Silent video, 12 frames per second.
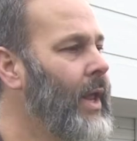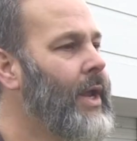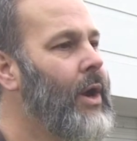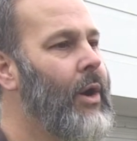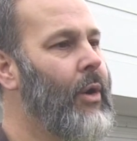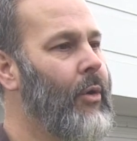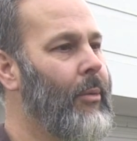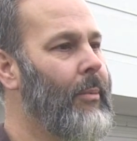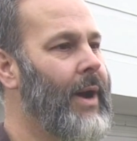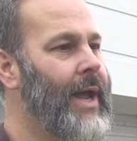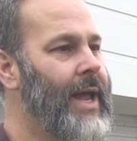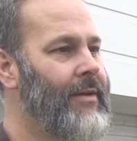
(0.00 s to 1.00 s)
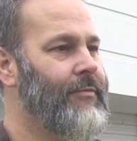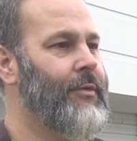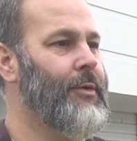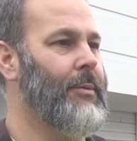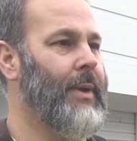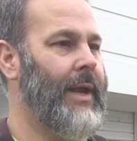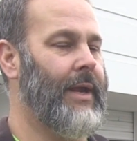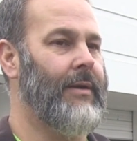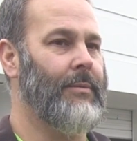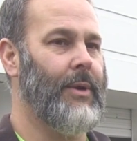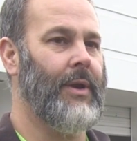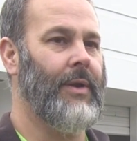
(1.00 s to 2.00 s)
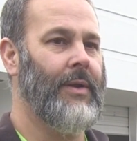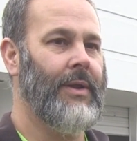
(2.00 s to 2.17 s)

when I go home, I have food in my cupboard.